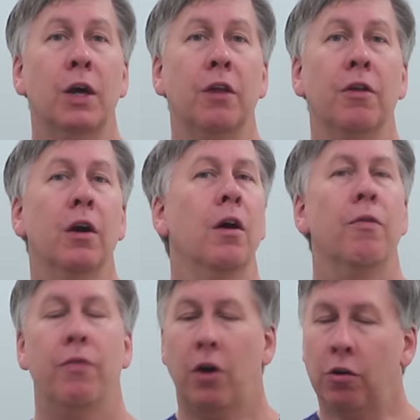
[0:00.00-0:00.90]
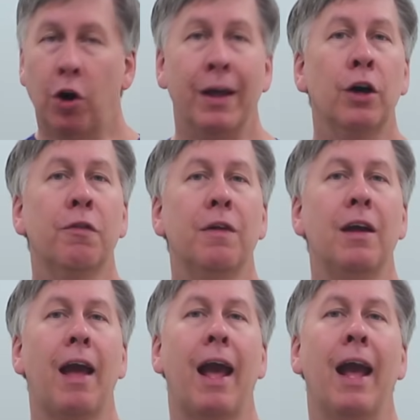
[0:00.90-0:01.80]
with are all
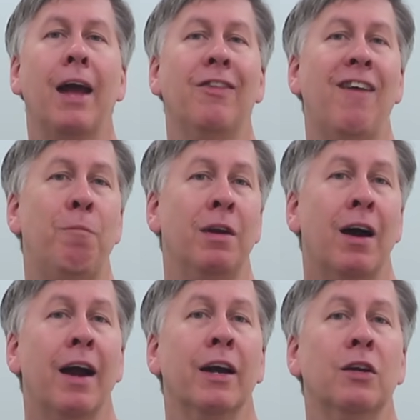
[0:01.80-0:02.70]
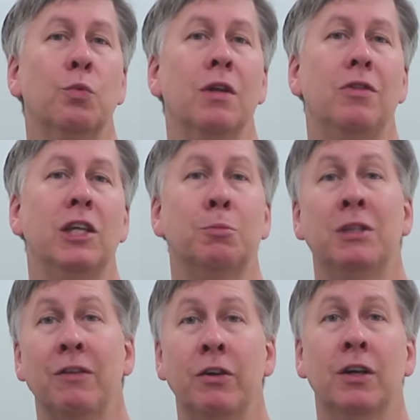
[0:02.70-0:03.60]
healthy and they've been hired with the
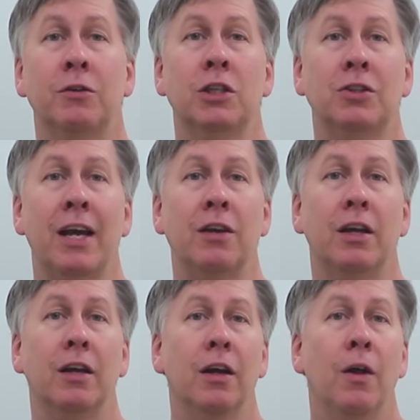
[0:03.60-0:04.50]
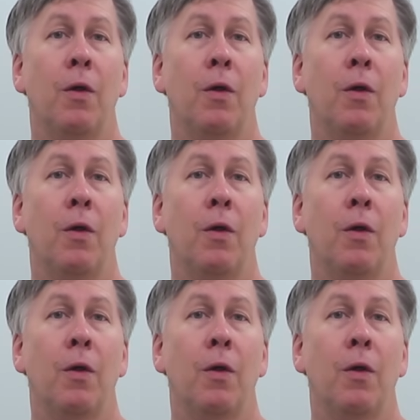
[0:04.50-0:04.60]
specific understanding